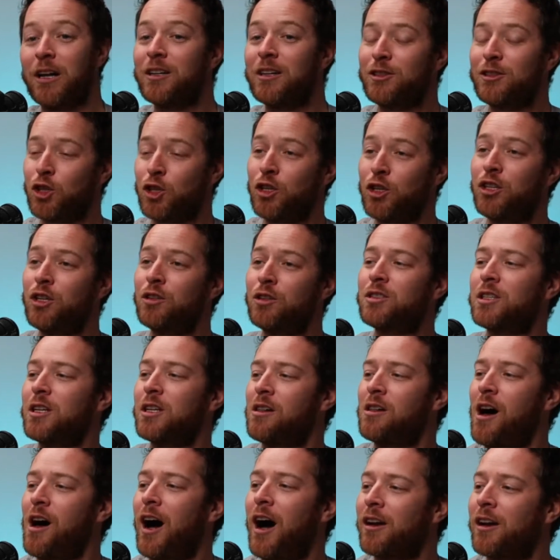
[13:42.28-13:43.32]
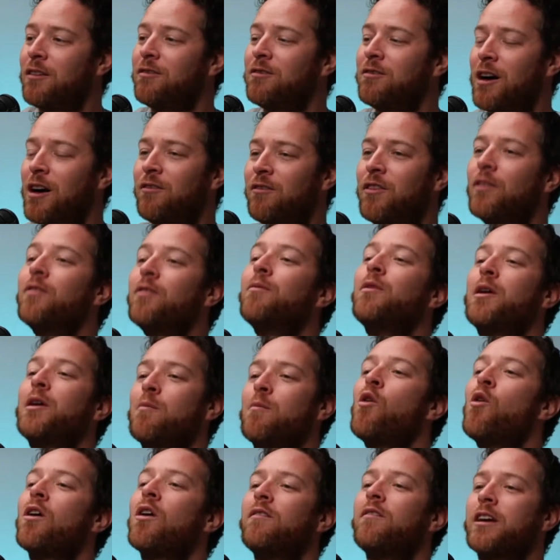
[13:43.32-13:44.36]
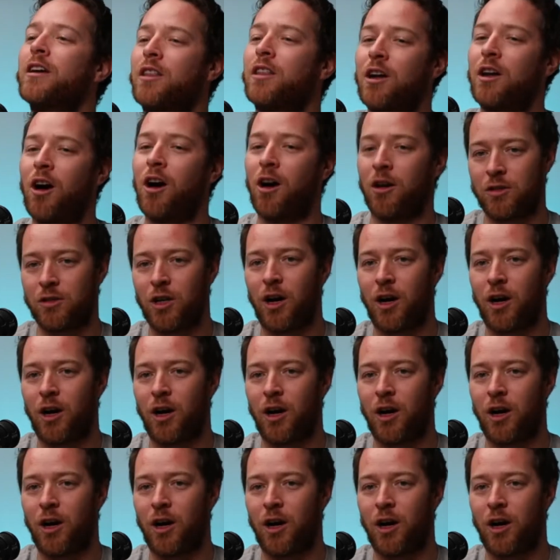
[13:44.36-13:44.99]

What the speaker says: so you do see a lot of they're more like the guard dog